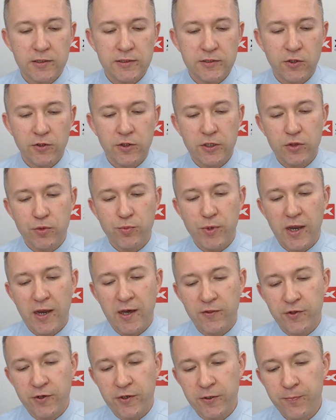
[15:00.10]
is going to be
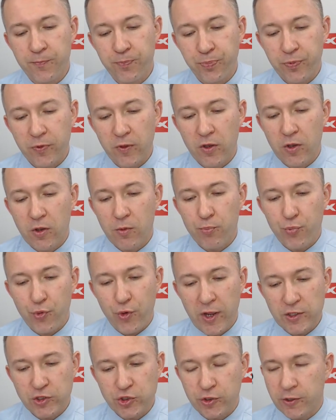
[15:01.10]
under
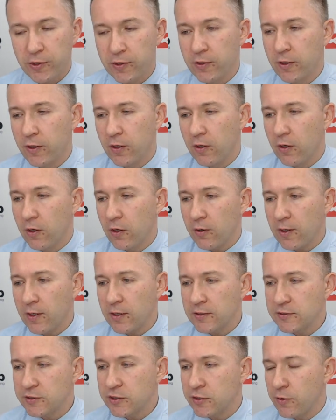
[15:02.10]
pressure. All right,
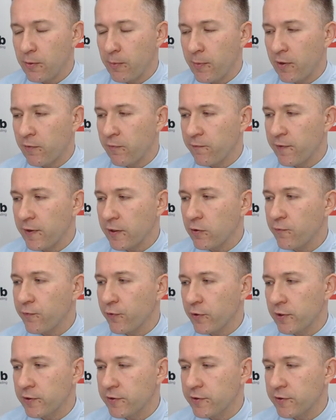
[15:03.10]
ladies and gentlemen, thank you for your